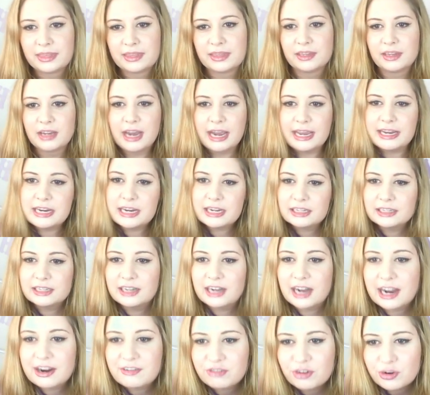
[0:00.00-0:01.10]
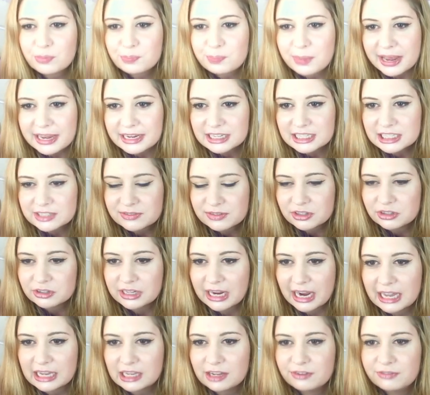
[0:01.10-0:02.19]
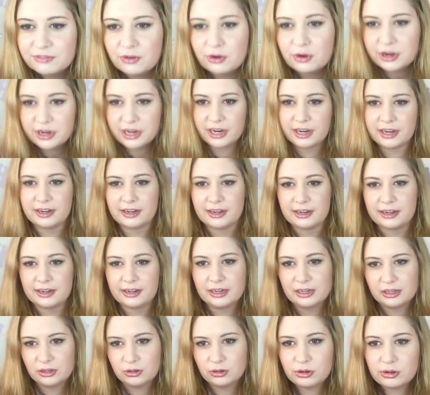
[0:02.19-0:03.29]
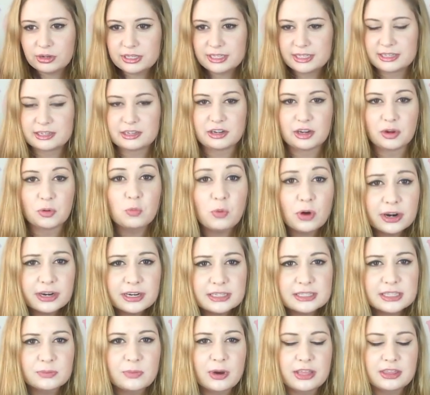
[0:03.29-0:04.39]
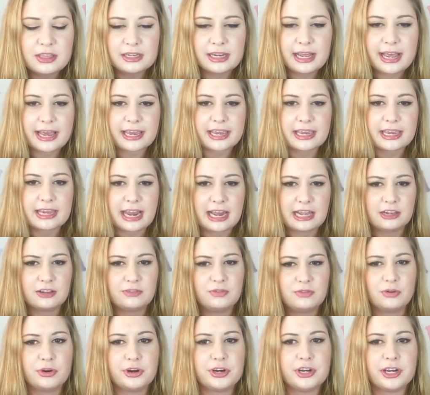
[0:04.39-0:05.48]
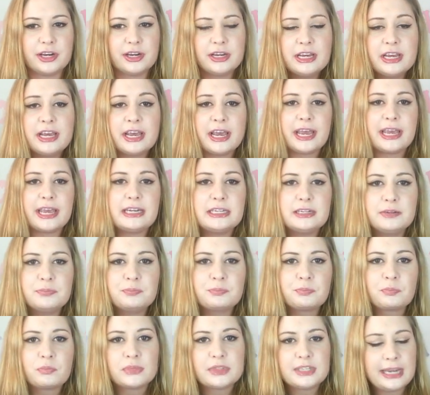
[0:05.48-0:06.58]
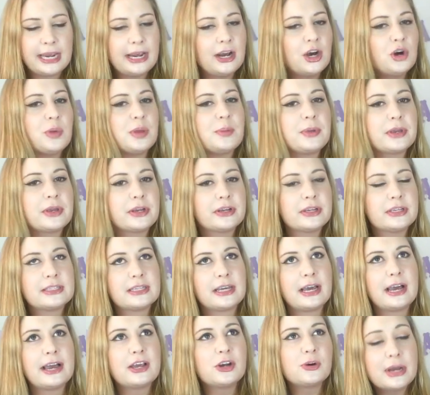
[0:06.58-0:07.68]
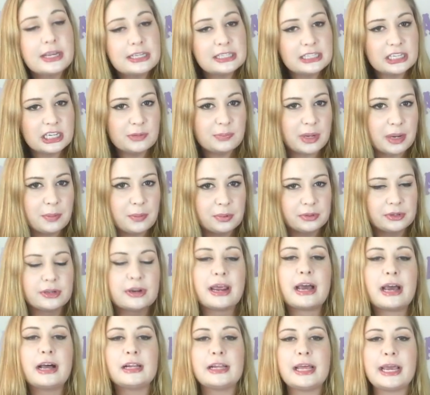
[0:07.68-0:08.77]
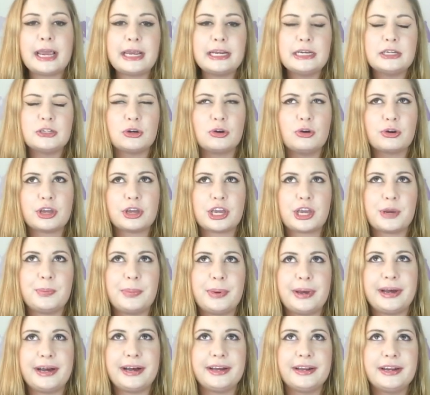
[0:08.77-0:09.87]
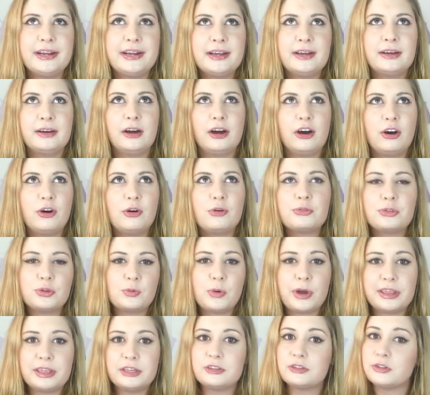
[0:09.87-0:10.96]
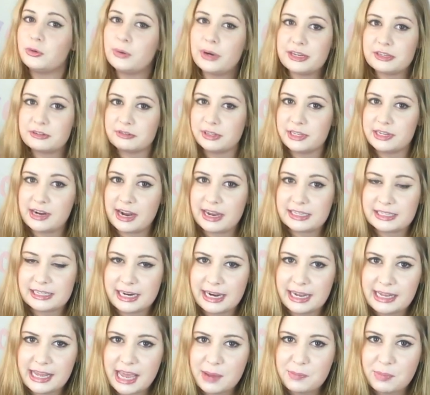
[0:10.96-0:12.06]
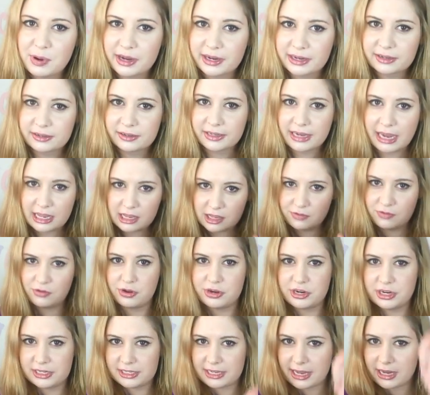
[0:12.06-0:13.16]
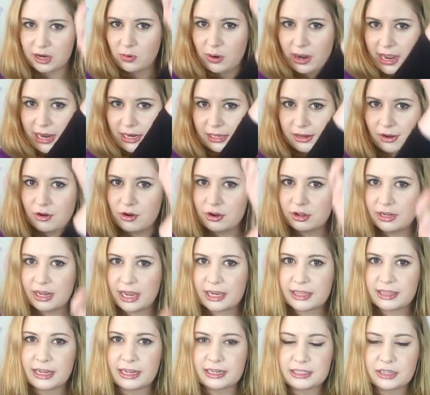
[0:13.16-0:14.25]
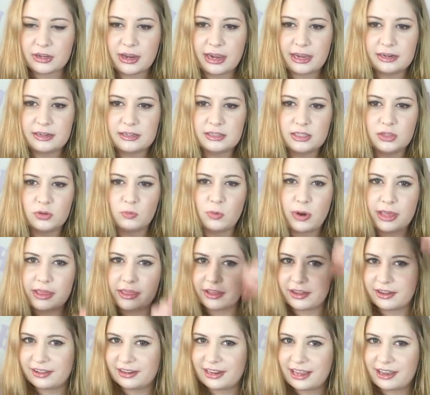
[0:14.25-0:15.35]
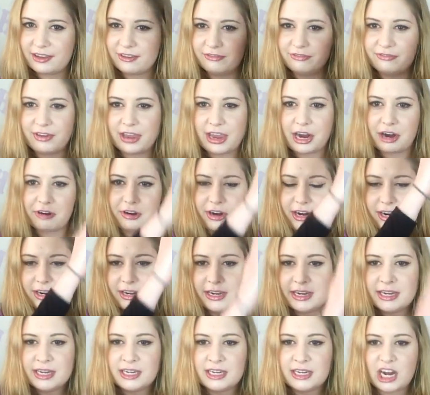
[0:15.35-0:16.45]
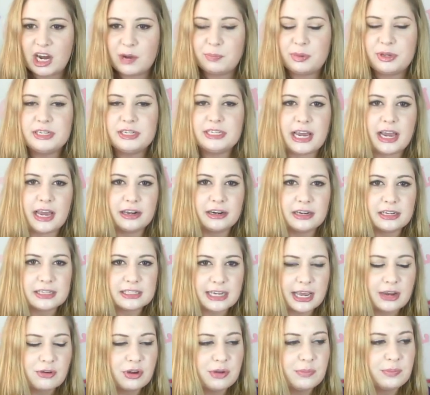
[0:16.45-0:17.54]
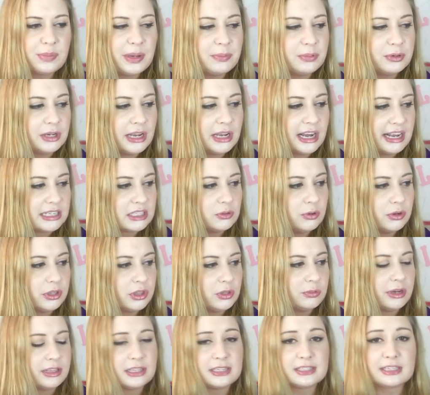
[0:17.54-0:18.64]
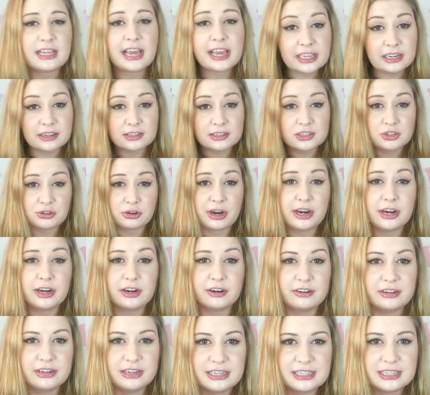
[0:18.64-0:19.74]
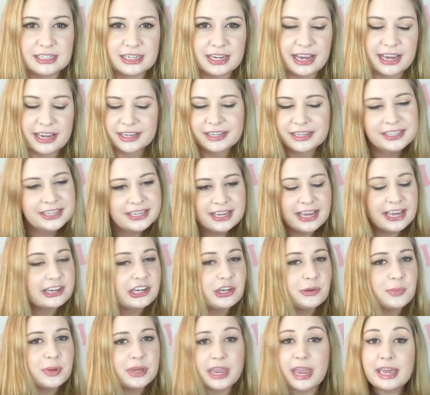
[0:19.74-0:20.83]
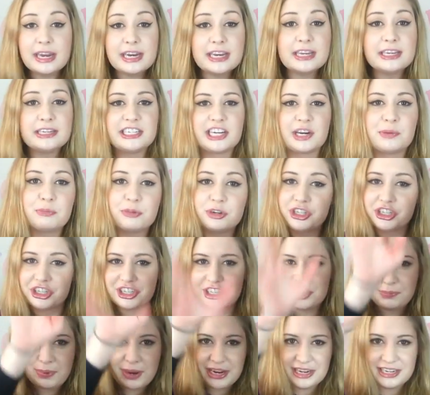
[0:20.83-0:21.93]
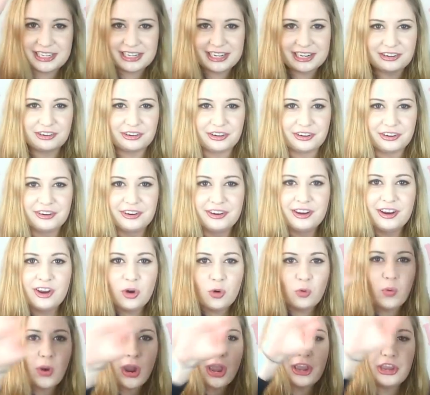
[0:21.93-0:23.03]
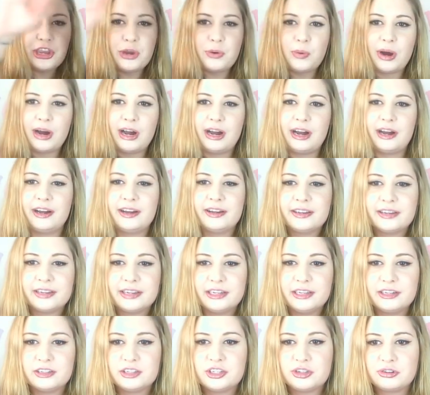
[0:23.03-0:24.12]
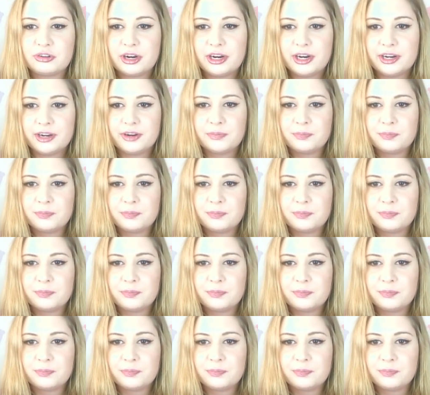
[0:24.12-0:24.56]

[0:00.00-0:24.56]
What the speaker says: Hi Nicola, I'm from Bakersfield, California. Awesome. What is the weather like in California? And tell me, because I always hear people in LA talking about, oh, the weather is always really nice in LA, but California is like quite long like that. So how does the weather like vary up and down? It's like when people ask what the weather's like in Australia, and it's like it could be any temperature depending on where you are in Australia.